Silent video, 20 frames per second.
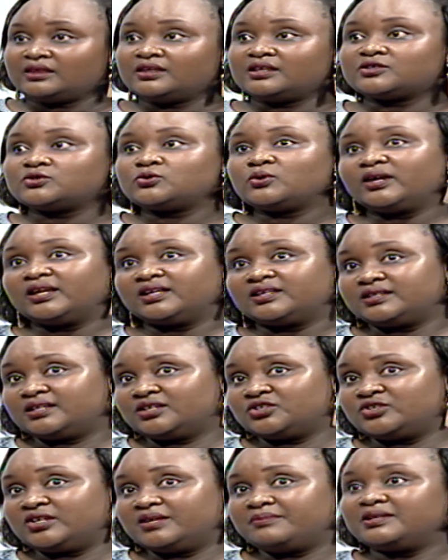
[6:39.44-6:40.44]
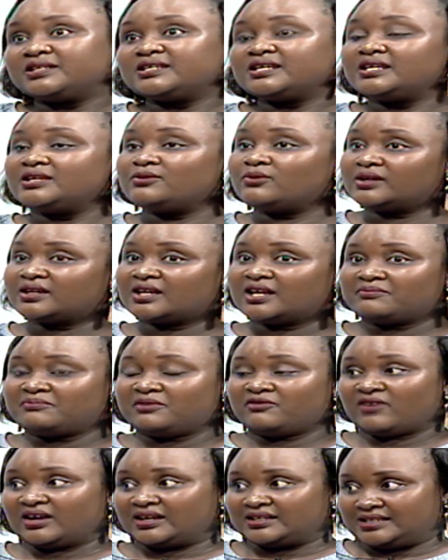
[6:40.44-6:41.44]
There's no age, age limit, anyone can
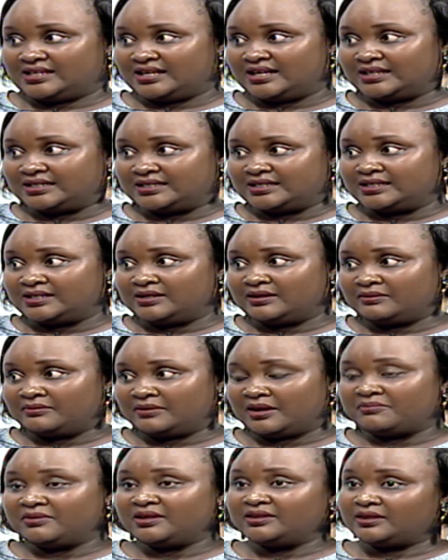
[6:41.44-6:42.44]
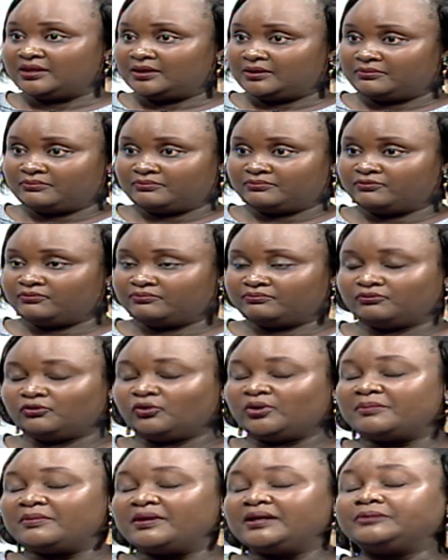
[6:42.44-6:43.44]
be vaccinated, I mean the
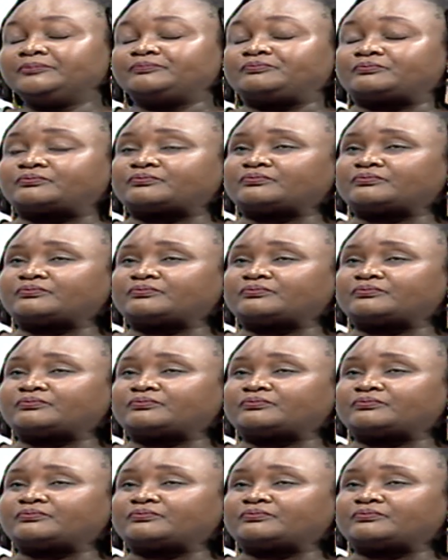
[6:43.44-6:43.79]
women.